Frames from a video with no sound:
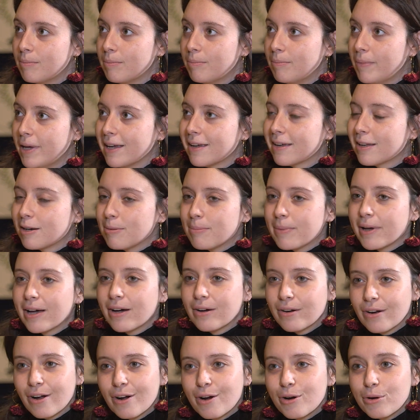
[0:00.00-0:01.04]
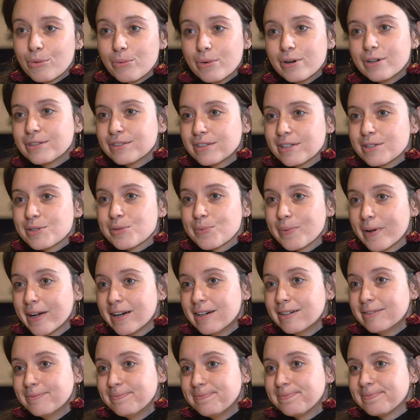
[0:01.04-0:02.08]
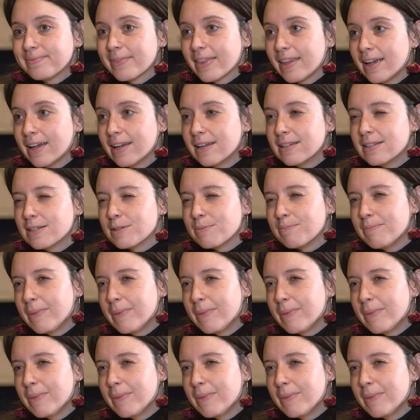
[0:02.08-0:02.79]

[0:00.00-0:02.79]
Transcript: make it about our world as well, and